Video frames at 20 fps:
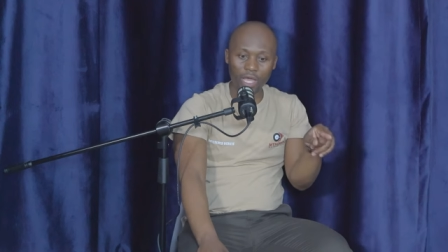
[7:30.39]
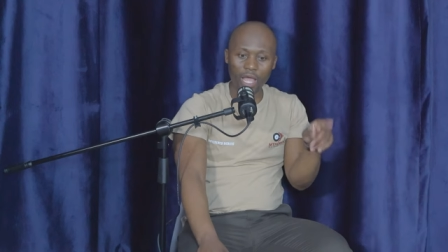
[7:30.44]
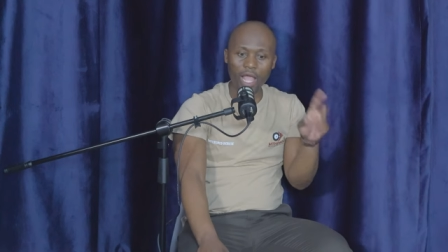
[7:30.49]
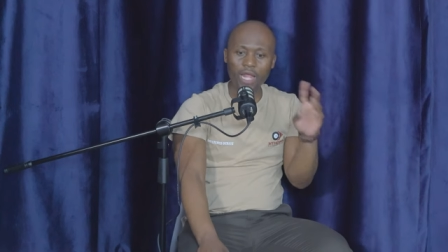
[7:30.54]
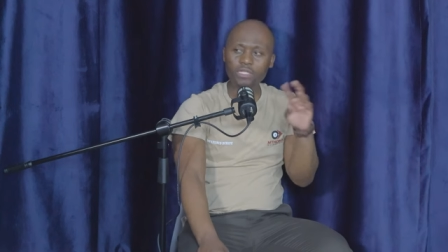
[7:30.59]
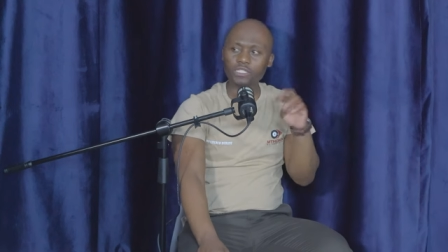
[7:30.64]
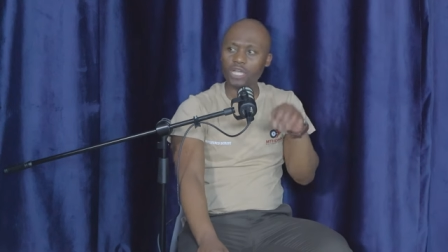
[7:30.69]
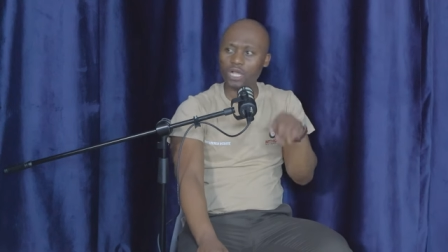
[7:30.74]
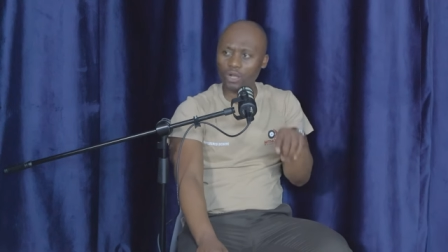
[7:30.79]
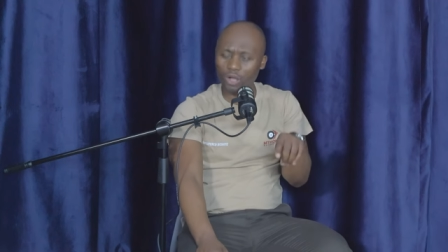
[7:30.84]

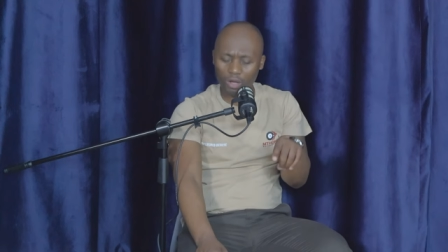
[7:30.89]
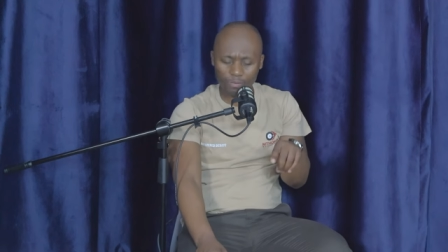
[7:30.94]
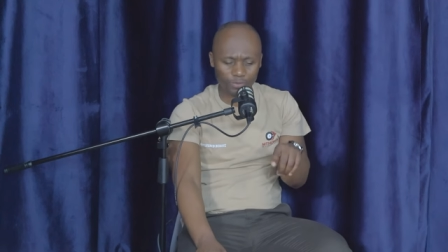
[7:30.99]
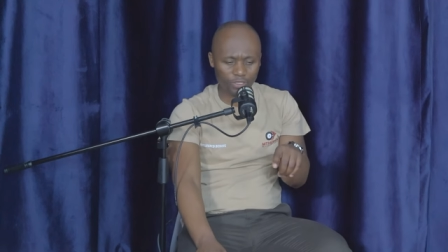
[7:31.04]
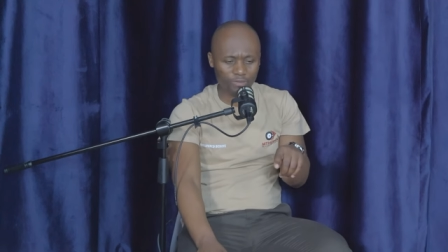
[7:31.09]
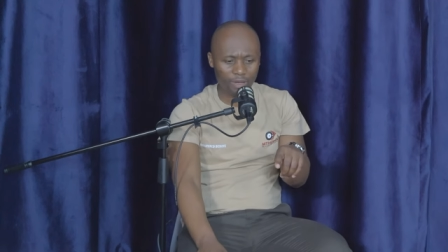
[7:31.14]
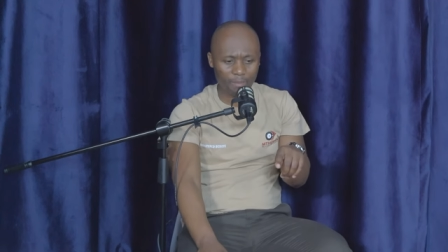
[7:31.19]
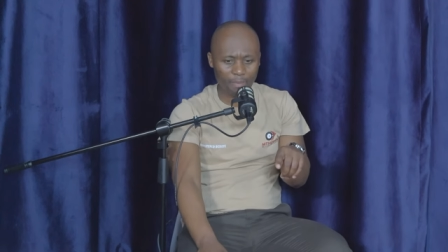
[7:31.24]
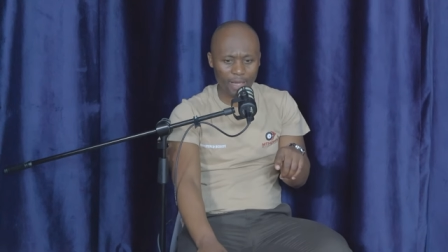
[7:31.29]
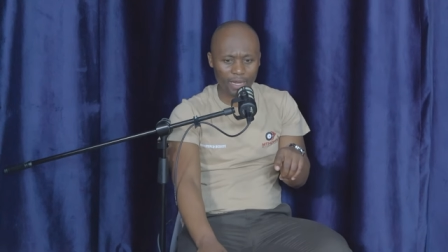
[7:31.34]
And Jacob
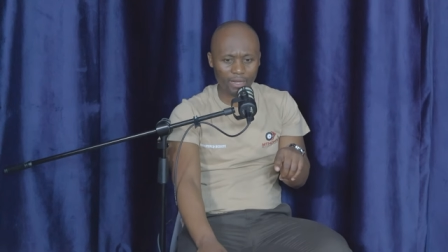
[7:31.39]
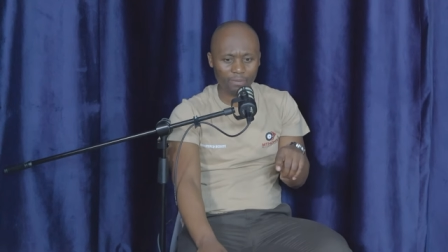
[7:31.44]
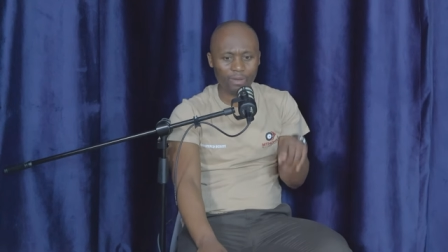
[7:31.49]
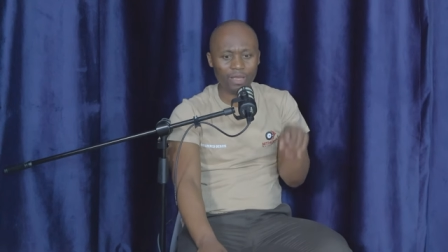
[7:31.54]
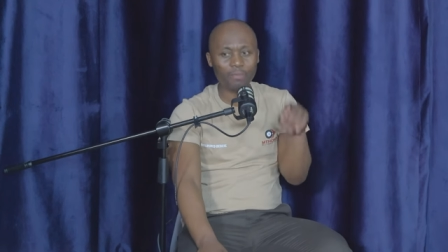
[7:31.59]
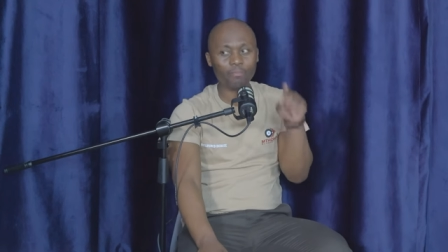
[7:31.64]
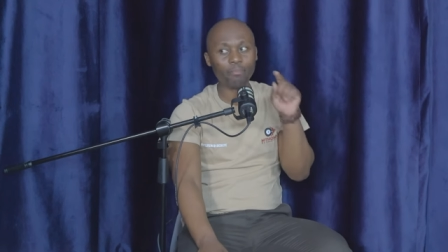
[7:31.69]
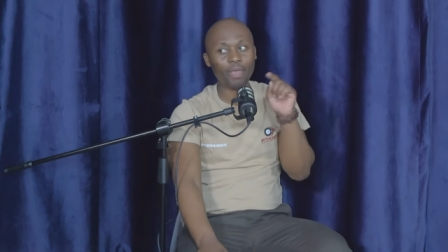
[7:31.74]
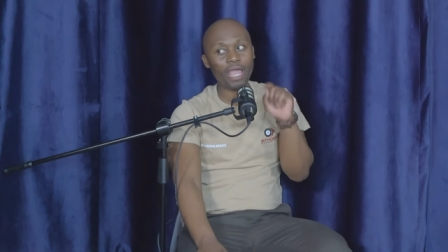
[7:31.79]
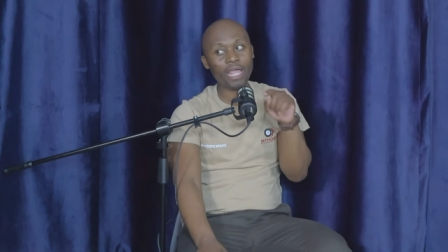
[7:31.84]
Zuma, by the
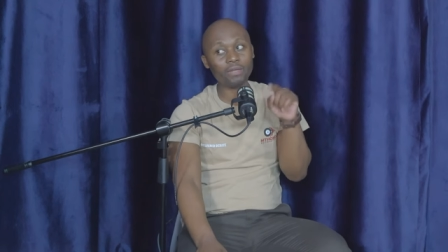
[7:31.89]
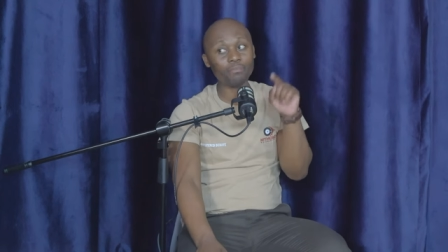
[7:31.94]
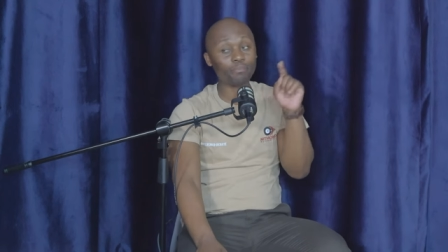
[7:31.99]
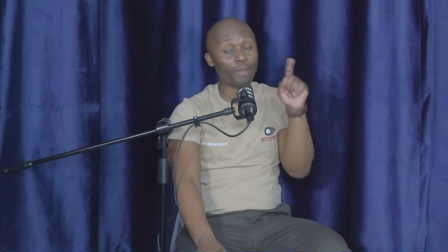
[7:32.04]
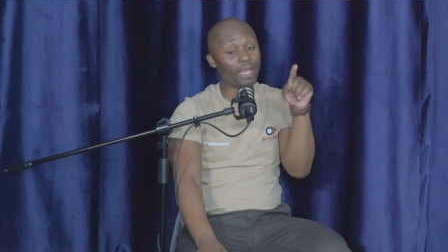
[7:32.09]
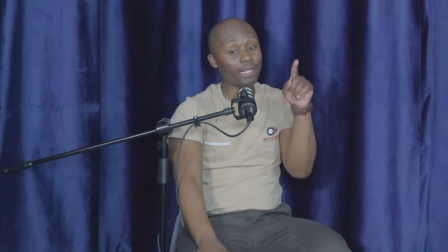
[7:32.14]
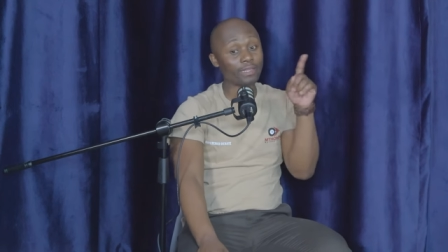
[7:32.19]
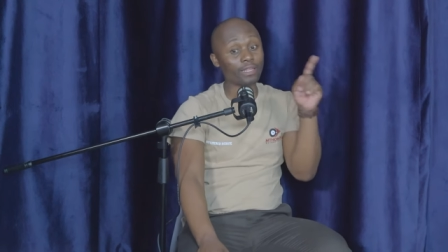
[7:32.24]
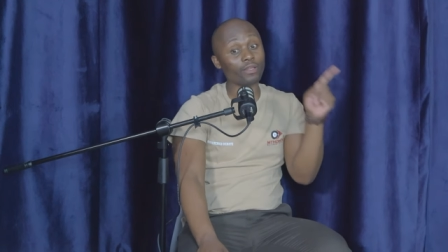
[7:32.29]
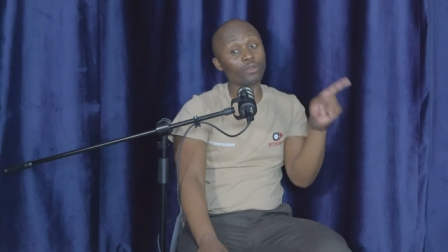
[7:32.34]
way, paid
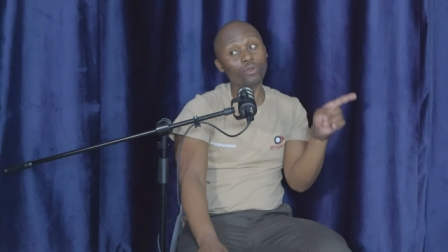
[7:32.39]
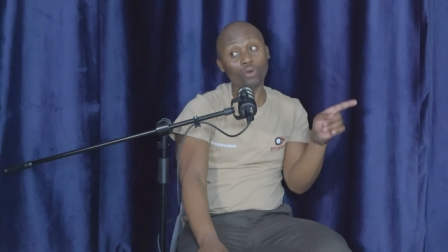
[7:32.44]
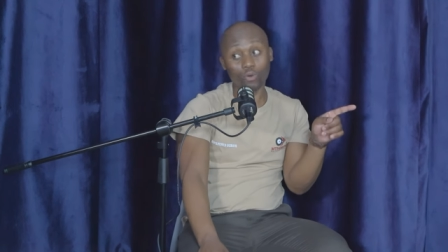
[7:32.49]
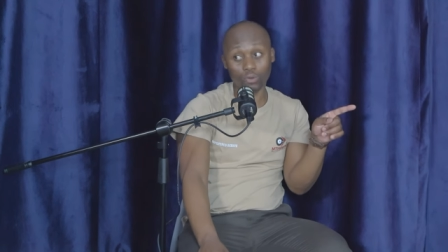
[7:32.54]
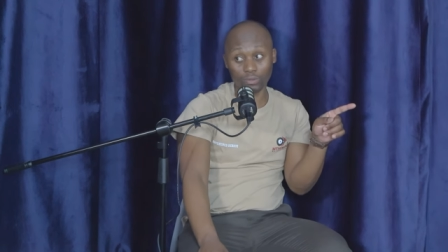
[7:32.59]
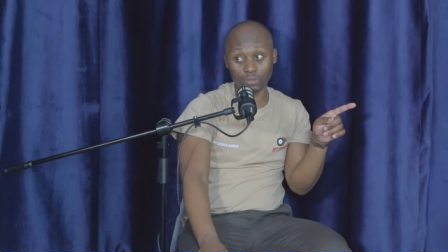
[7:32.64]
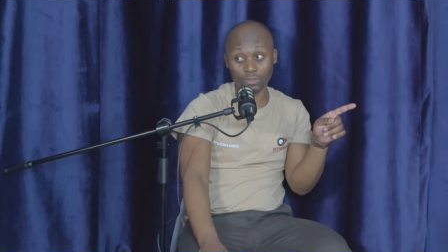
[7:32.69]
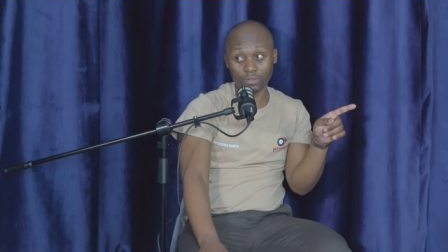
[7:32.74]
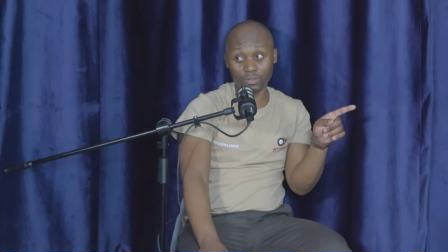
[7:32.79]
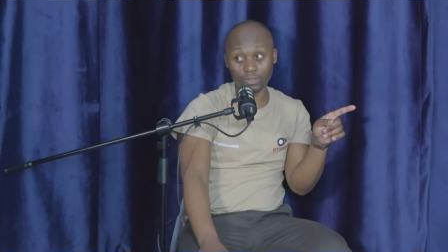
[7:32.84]
back the
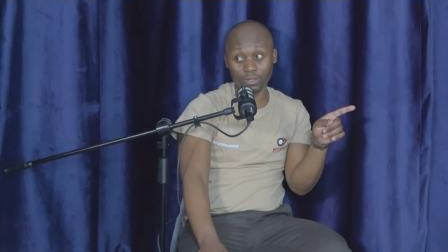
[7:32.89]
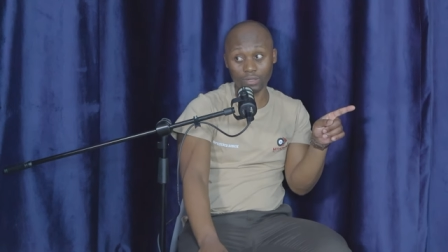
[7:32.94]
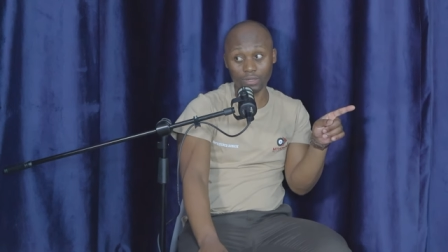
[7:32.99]
loan